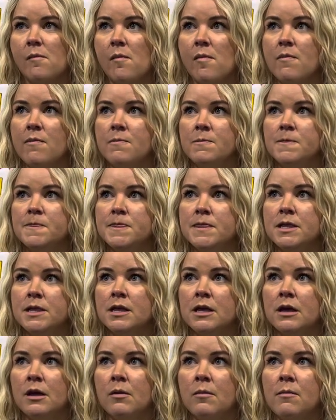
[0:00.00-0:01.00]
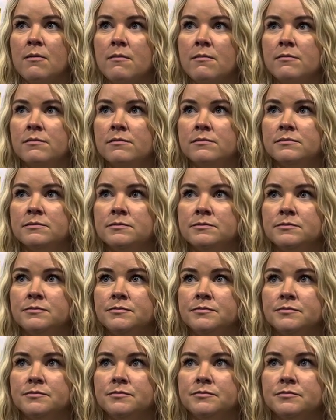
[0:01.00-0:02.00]
And then what did you see out of your defense? And of
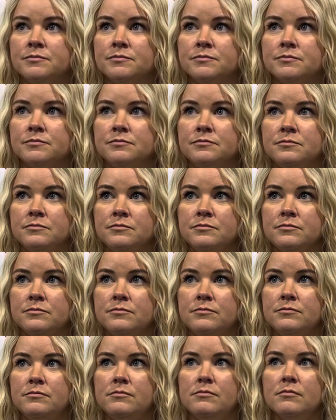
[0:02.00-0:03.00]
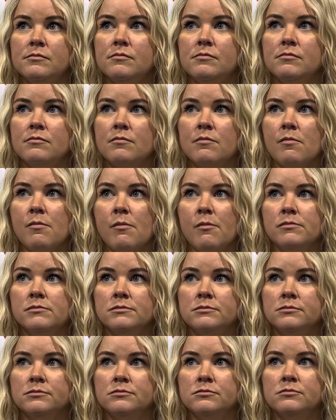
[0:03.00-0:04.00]
course, Quinn, it was a
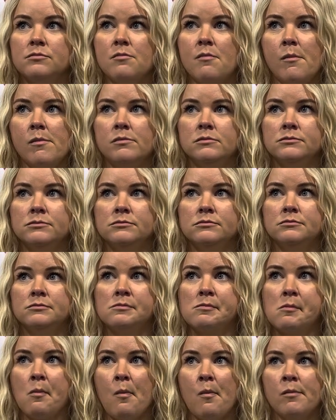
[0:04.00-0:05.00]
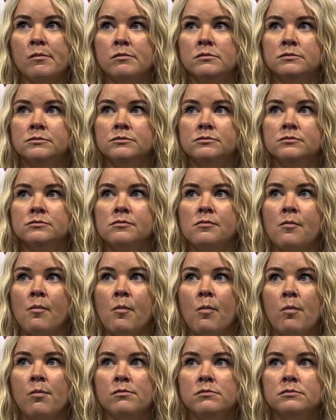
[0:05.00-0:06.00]
massive push in that third period by McKendree.
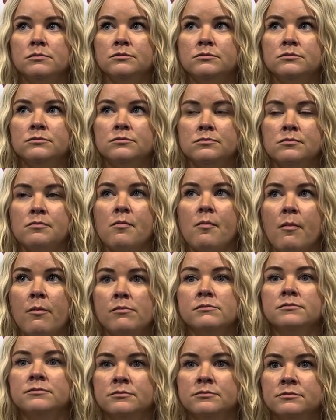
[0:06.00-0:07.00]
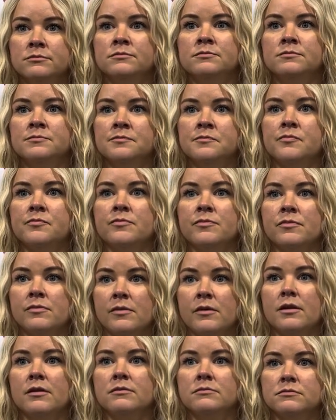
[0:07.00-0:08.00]
No goals allowed. What did you see out of your
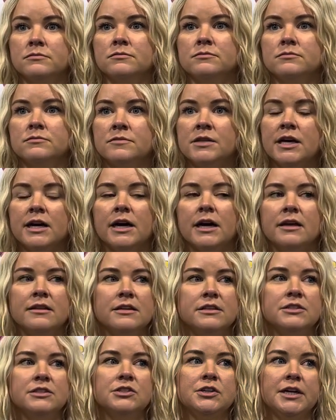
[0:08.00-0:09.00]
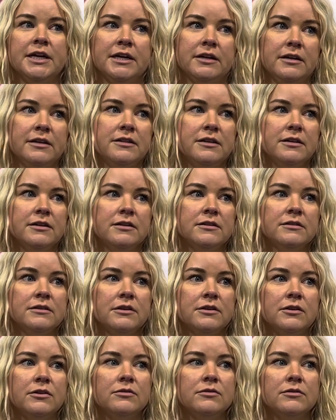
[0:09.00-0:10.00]
team? Yeah, I think it's great. I think,
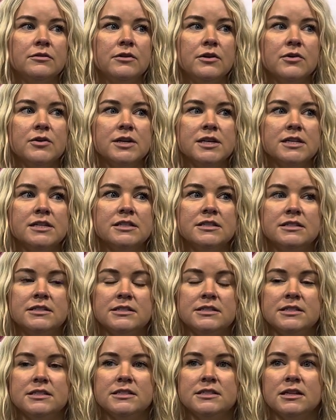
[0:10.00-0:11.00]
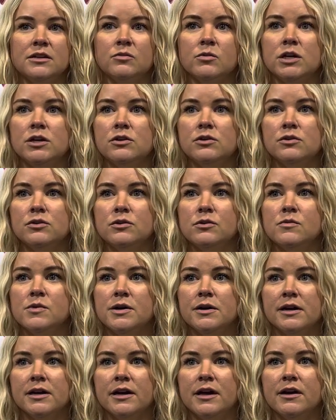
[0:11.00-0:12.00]
going into the season, we knew we
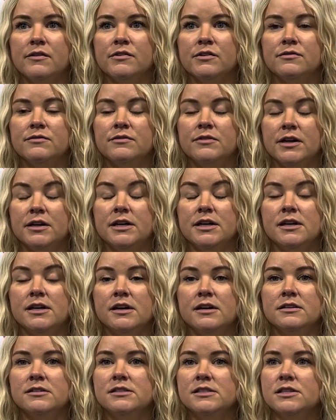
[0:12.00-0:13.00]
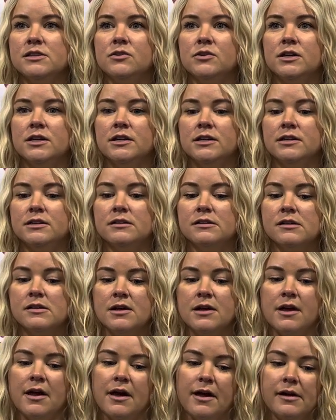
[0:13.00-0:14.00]
were going to have a very young decor, and
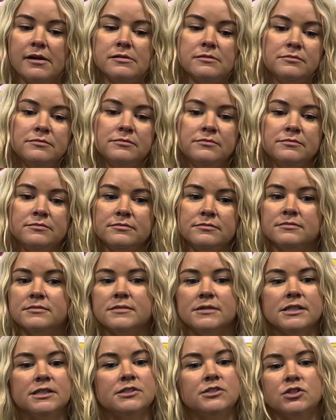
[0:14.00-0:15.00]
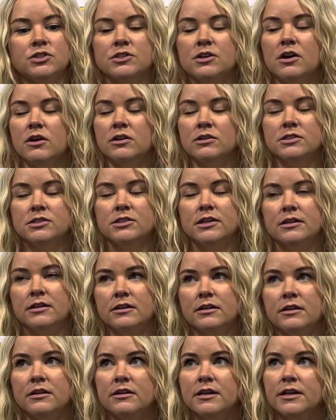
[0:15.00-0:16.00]
it's just all starting
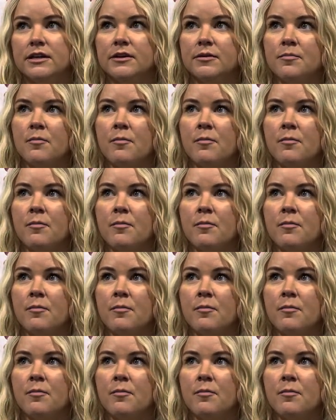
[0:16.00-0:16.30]
to click.